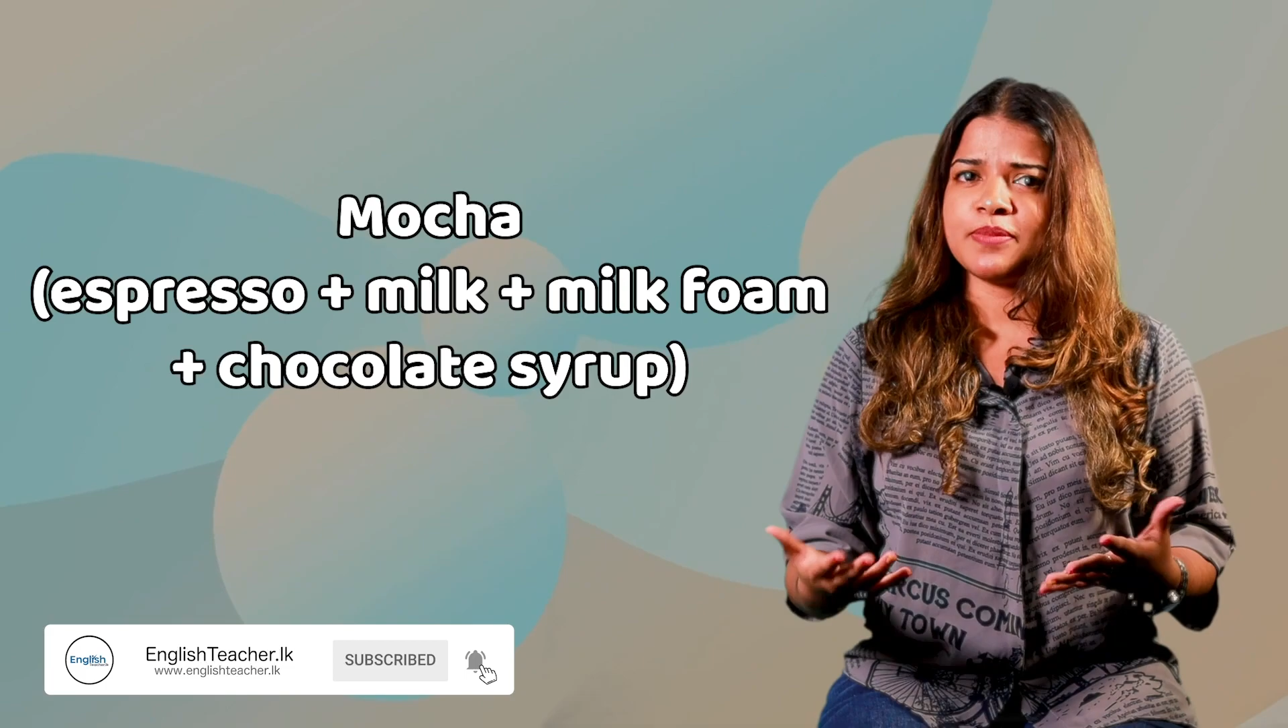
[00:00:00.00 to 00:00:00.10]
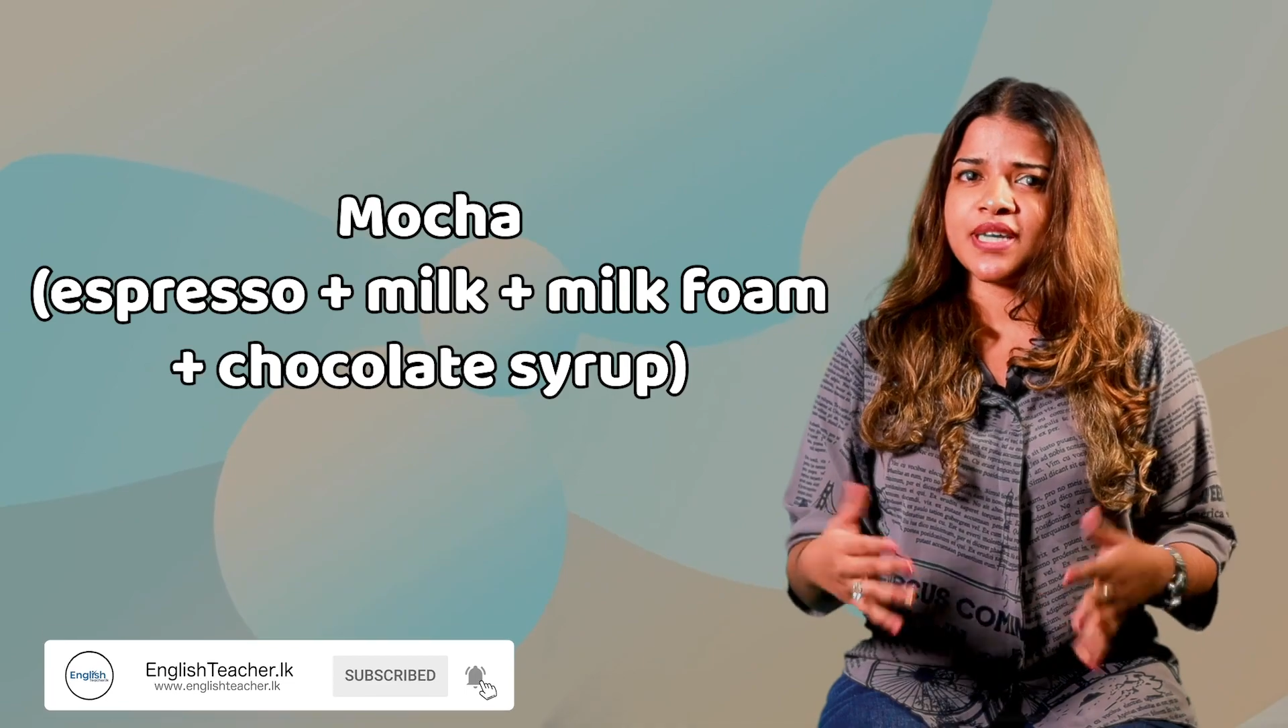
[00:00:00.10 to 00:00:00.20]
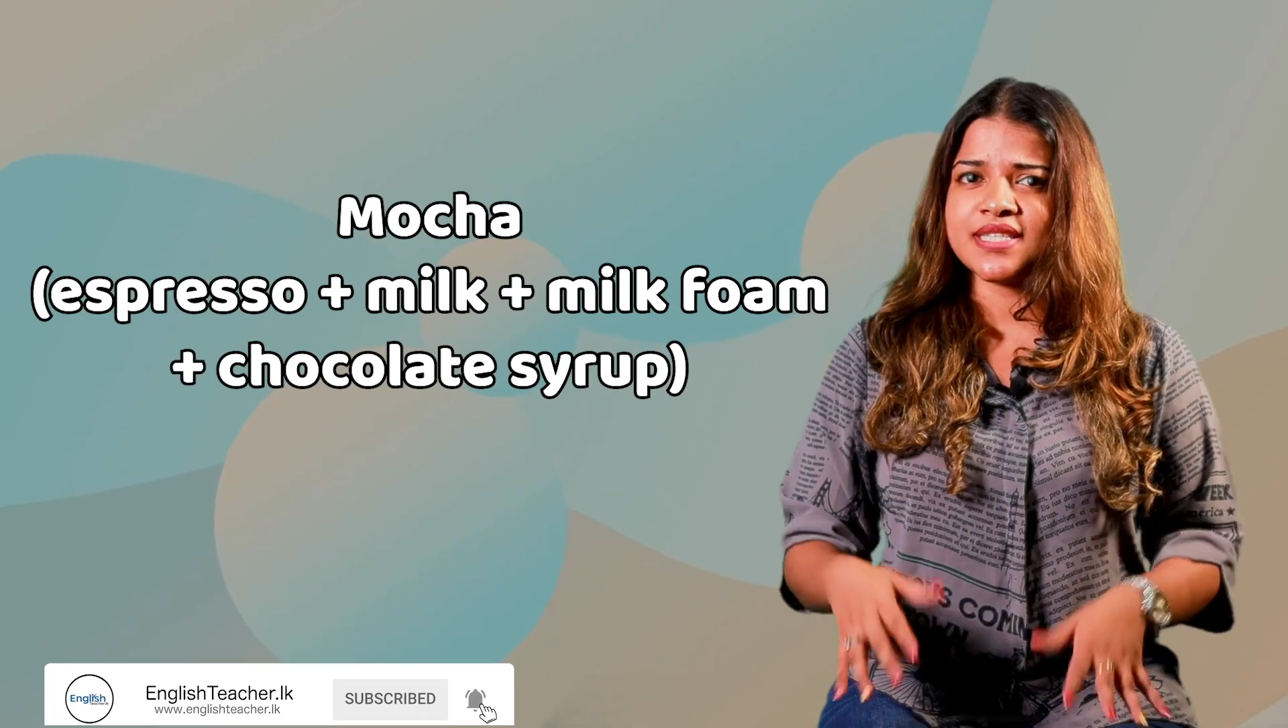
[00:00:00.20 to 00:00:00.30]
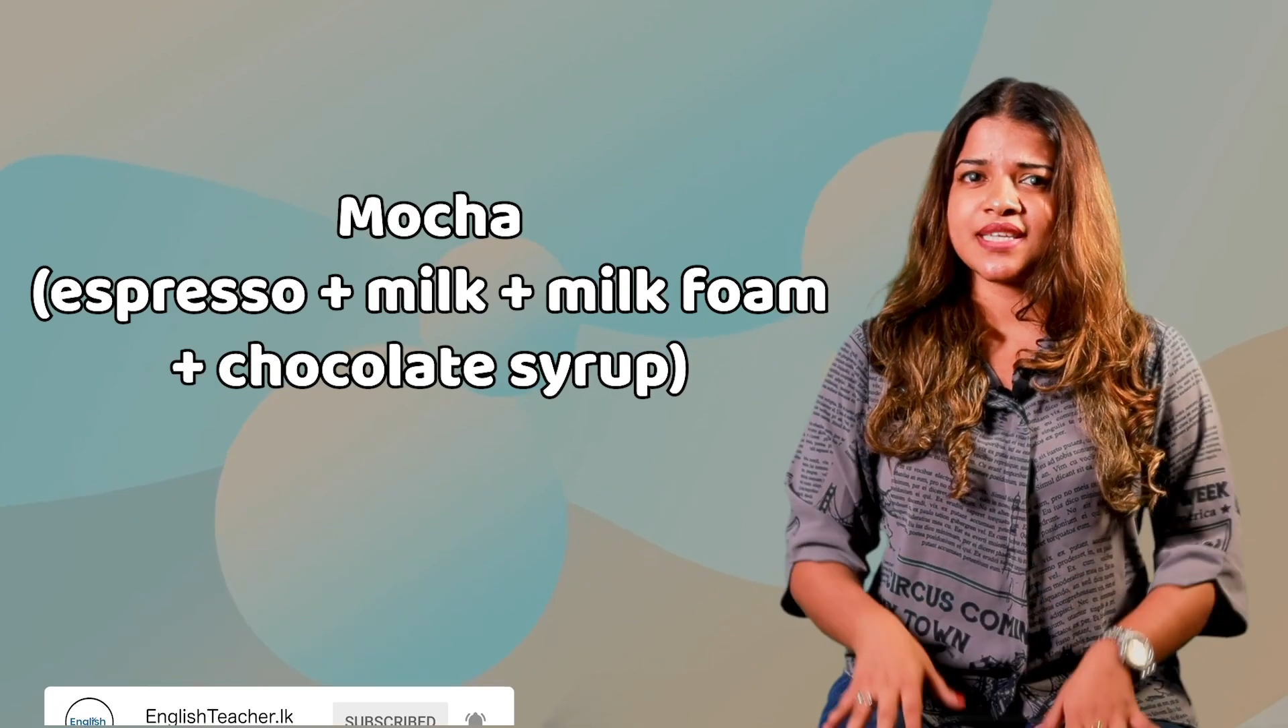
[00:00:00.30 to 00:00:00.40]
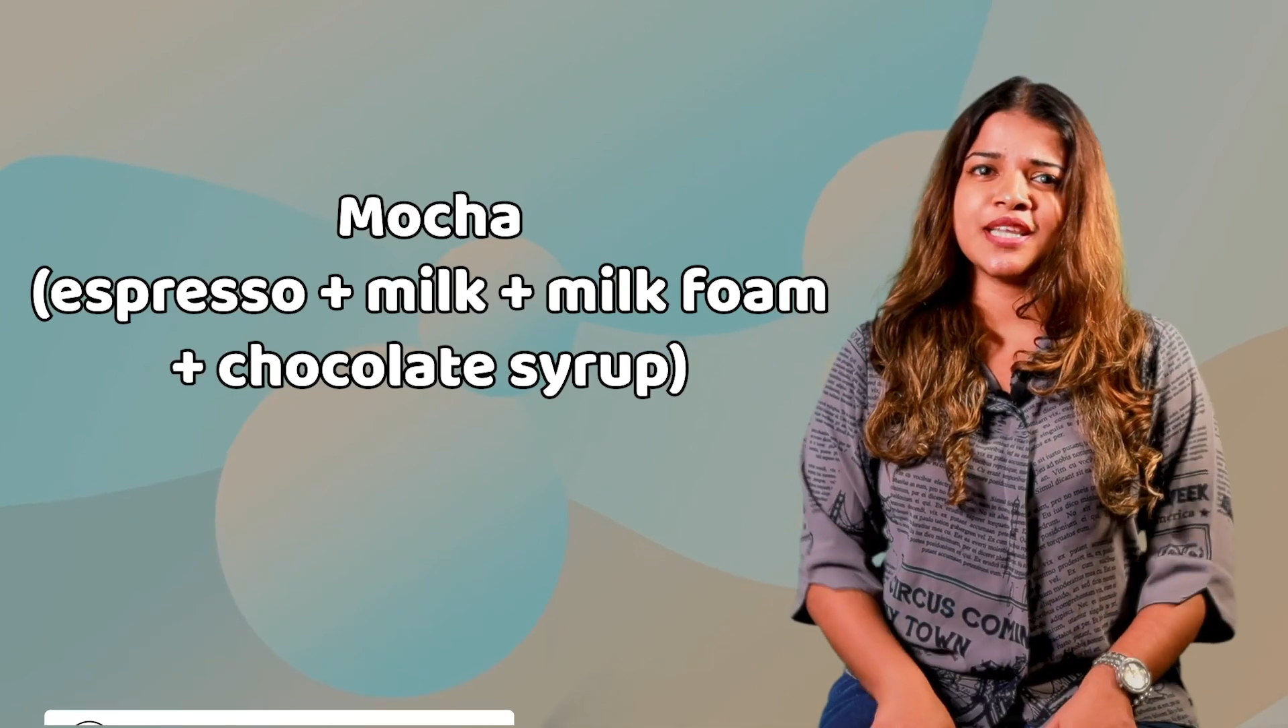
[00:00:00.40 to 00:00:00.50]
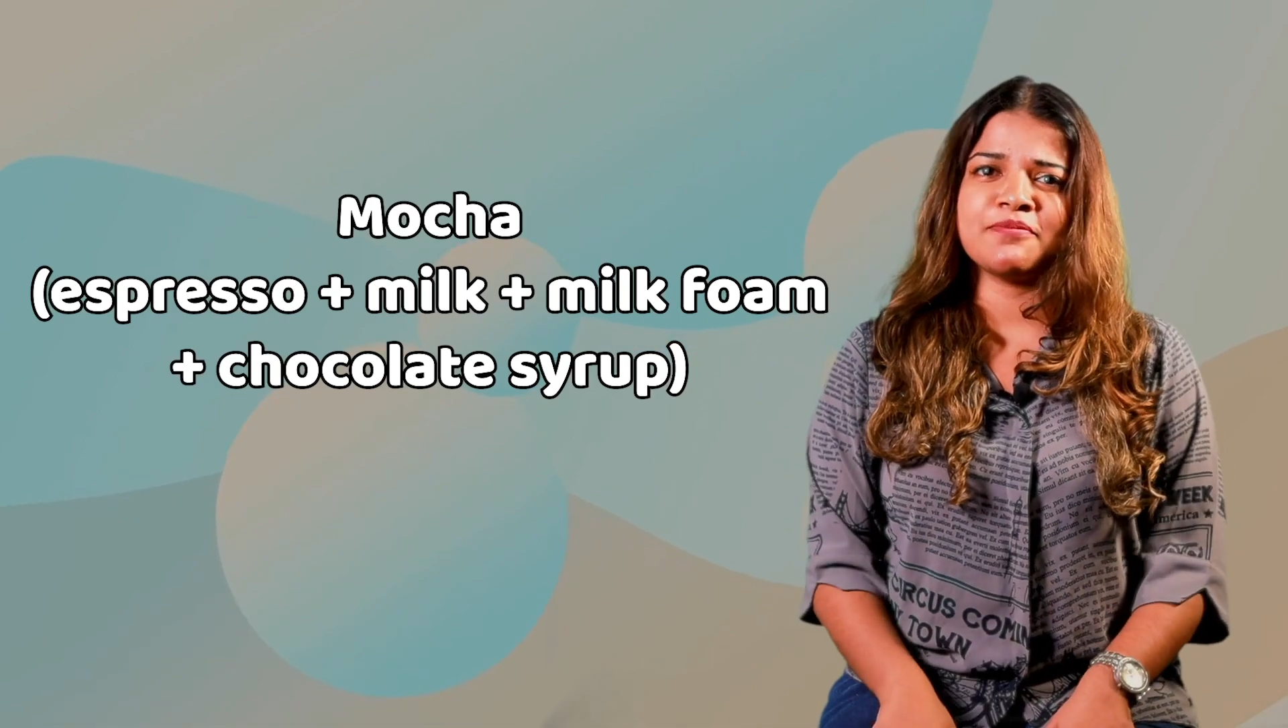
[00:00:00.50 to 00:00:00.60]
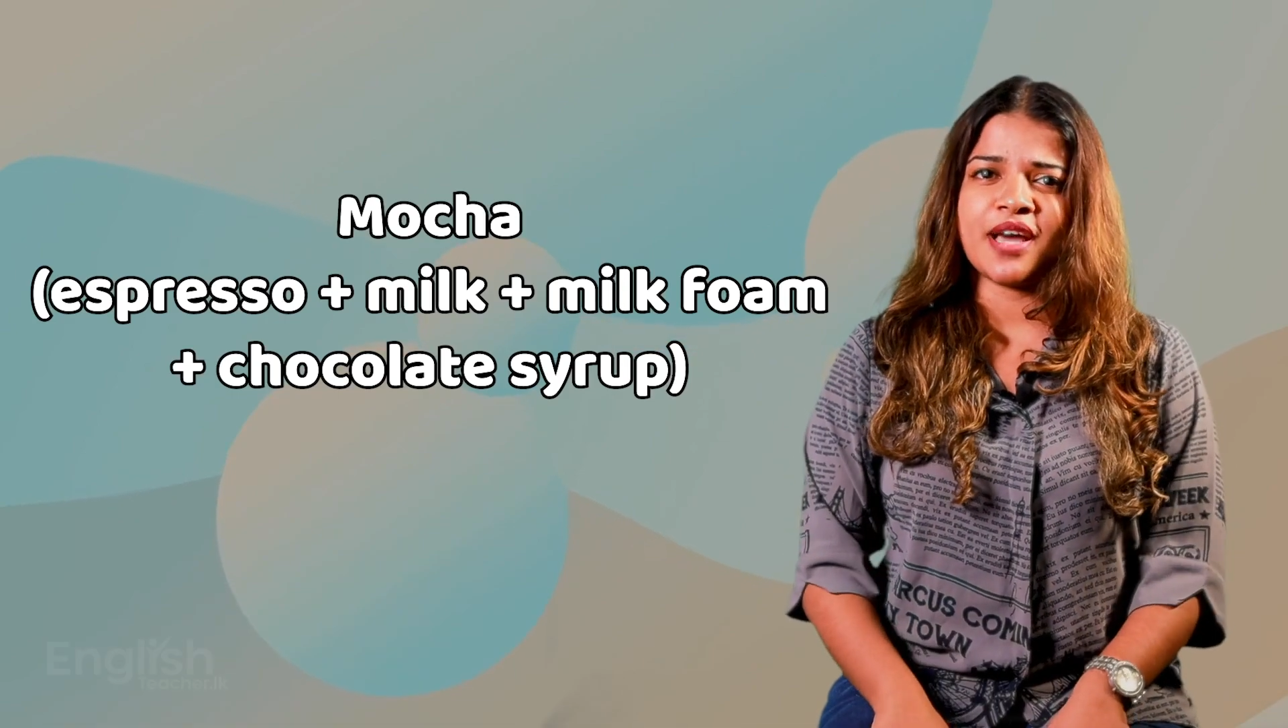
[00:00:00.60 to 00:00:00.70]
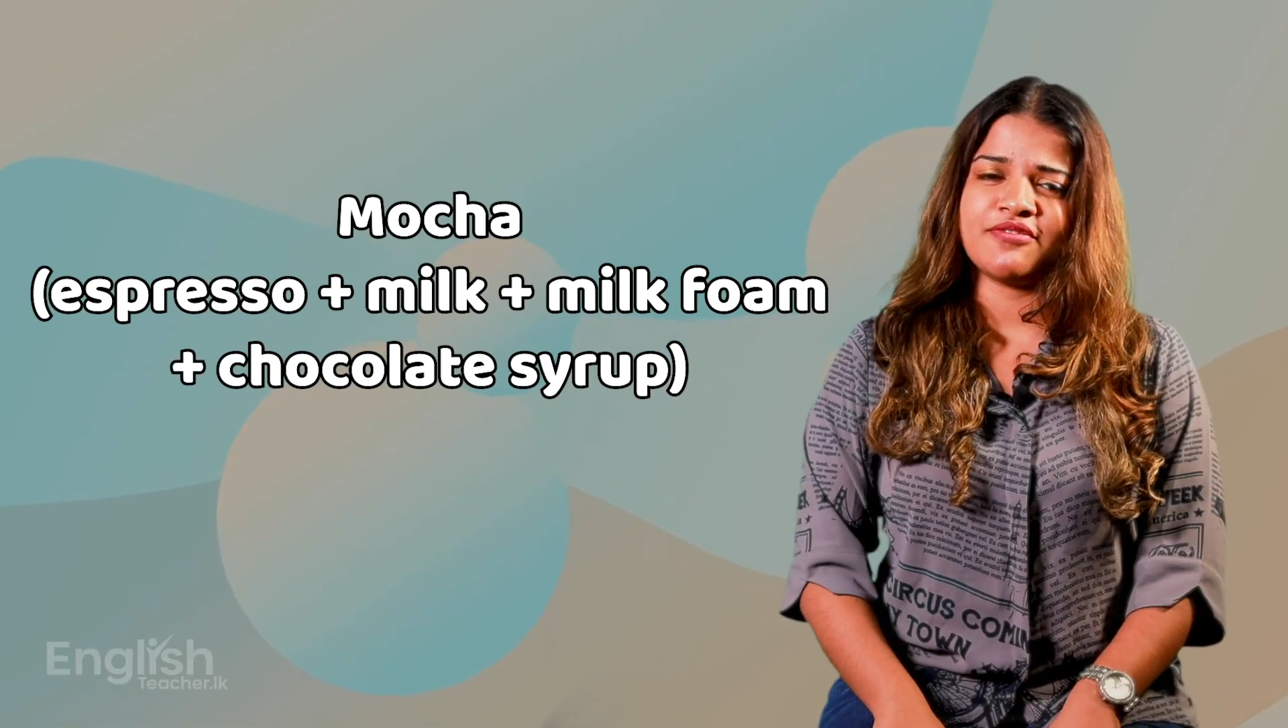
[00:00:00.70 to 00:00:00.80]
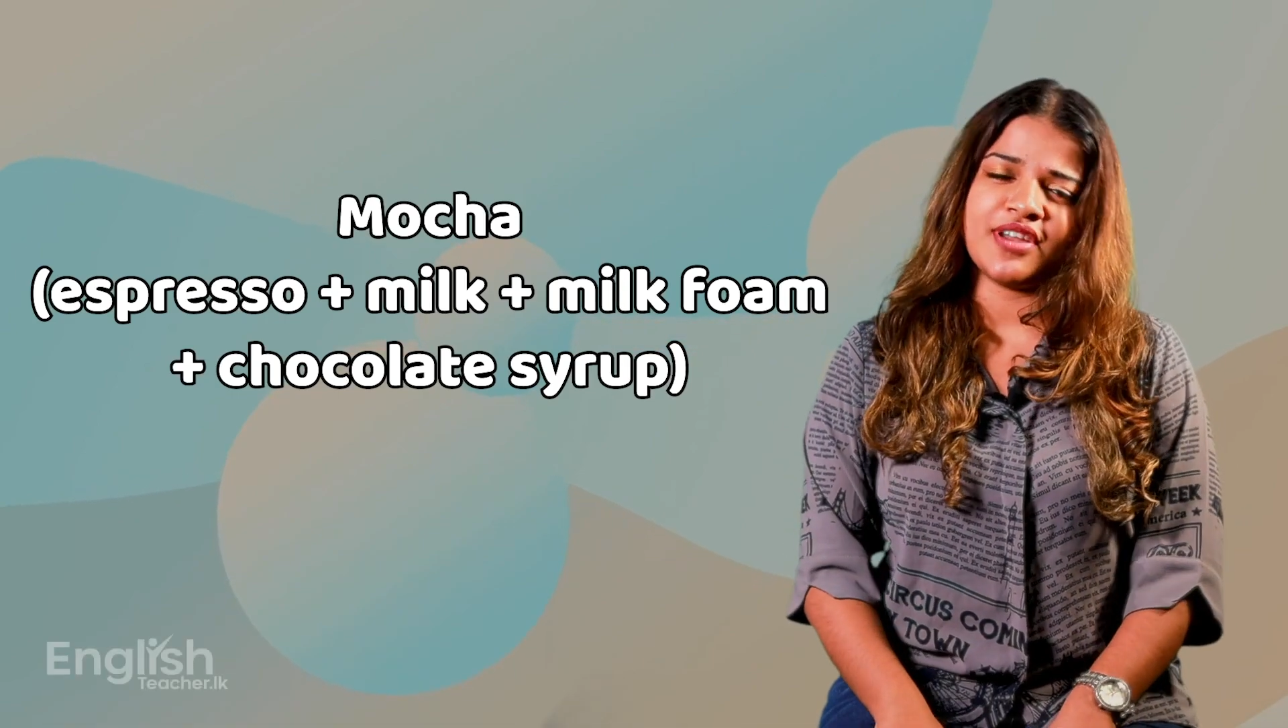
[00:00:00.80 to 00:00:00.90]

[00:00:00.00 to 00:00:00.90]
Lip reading: personally my